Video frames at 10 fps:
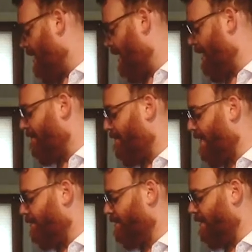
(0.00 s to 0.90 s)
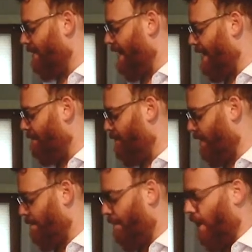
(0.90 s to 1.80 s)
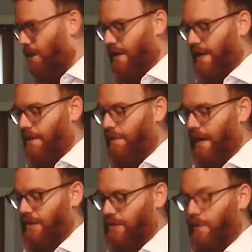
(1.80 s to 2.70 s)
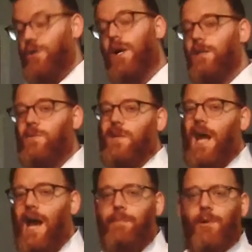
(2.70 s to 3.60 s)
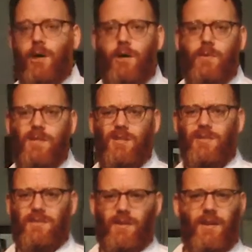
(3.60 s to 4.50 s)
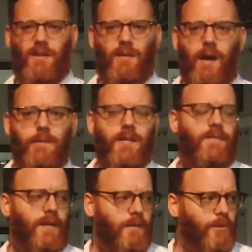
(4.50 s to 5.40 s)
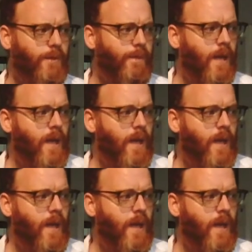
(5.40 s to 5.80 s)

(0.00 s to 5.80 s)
And I felt that the Campari we tried this with an Aperol, which is also very commonly available.